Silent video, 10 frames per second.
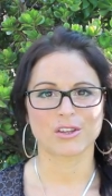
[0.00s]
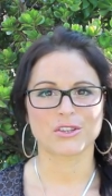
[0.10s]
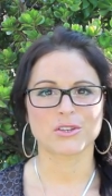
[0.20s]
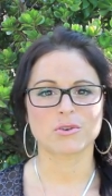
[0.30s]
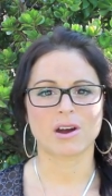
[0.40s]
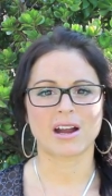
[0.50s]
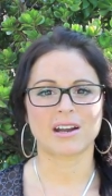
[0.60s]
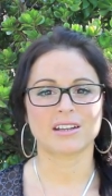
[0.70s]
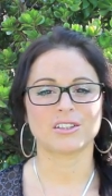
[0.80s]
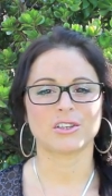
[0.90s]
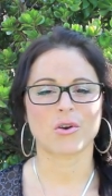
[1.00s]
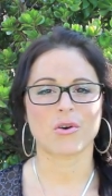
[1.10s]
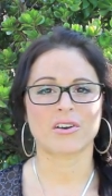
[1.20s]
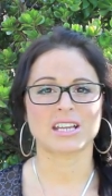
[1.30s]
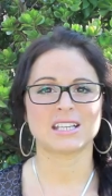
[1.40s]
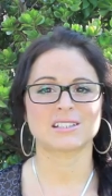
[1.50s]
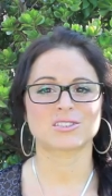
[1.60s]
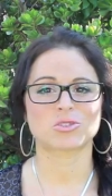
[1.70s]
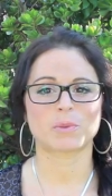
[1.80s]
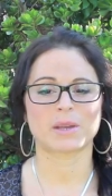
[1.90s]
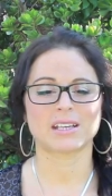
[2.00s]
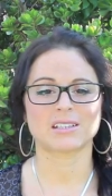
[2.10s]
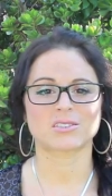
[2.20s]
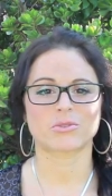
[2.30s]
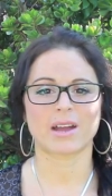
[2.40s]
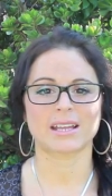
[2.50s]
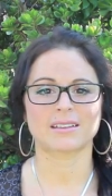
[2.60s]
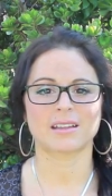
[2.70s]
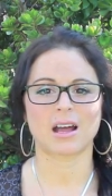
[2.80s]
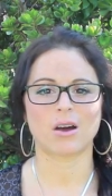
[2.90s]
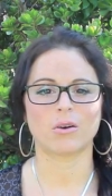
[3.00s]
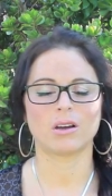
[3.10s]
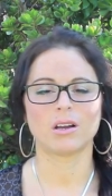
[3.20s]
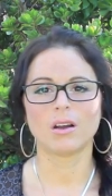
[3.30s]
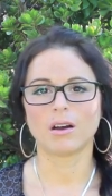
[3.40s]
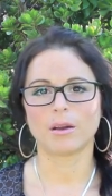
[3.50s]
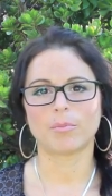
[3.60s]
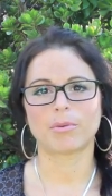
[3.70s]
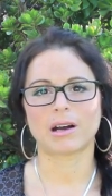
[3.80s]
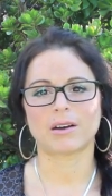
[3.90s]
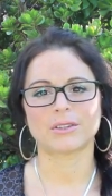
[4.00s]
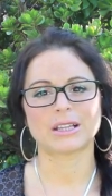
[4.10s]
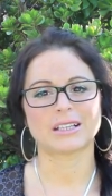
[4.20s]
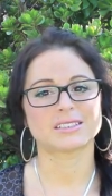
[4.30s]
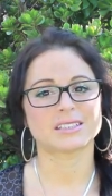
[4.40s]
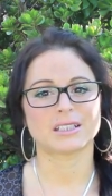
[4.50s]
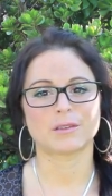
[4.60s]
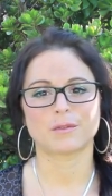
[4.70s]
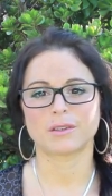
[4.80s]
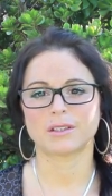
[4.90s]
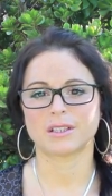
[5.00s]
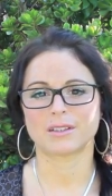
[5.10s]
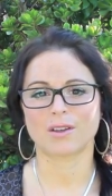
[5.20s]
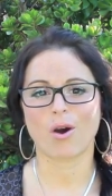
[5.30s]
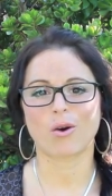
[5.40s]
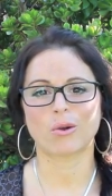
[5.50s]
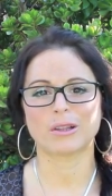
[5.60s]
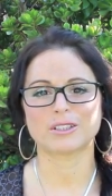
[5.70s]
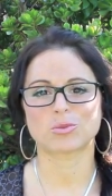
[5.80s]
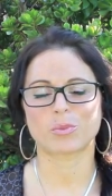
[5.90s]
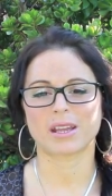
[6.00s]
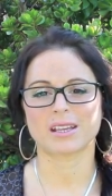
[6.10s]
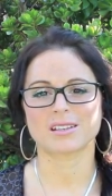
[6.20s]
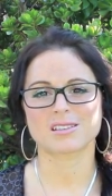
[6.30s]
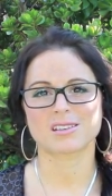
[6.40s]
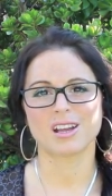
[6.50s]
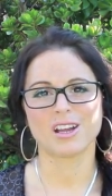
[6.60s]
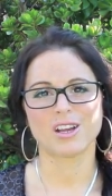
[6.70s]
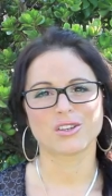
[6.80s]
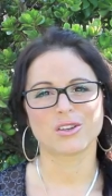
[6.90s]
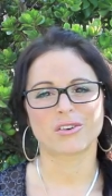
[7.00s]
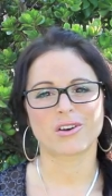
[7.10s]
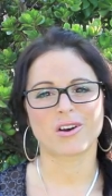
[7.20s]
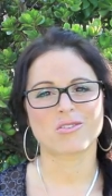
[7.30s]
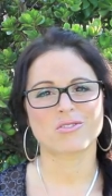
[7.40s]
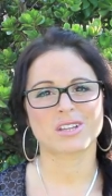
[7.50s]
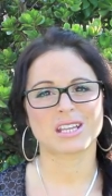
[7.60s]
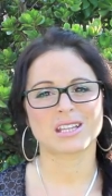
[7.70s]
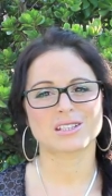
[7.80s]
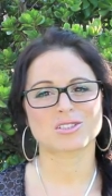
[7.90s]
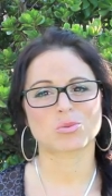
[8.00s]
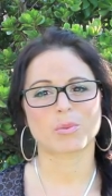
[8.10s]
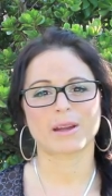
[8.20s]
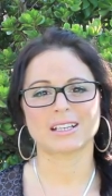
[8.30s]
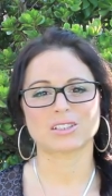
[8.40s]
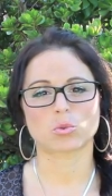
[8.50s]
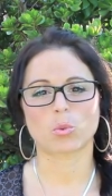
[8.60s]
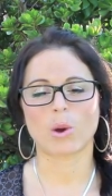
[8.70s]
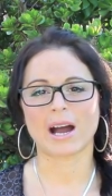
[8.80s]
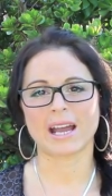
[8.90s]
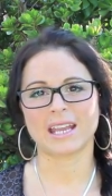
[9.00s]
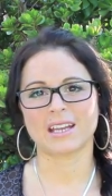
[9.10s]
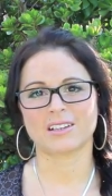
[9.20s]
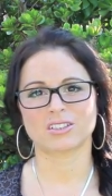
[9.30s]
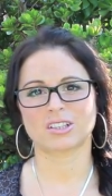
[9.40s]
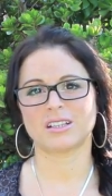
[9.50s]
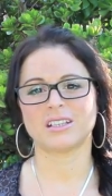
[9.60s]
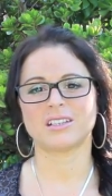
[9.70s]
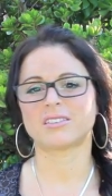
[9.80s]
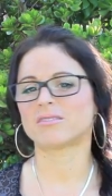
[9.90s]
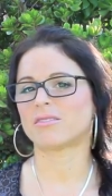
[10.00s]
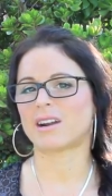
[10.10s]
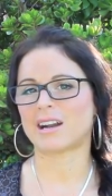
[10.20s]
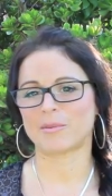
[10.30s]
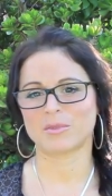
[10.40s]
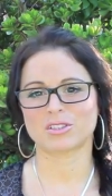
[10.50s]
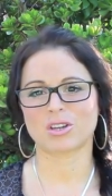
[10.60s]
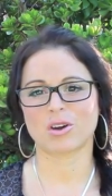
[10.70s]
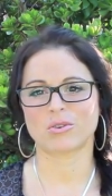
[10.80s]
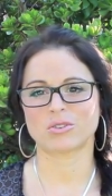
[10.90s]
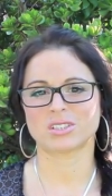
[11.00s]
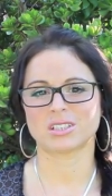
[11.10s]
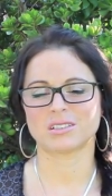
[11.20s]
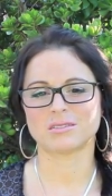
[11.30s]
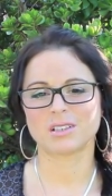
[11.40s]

You are in your inner space right now, a boundless, infinite, holy space, your own inner space, wide and clear, warm and cozy.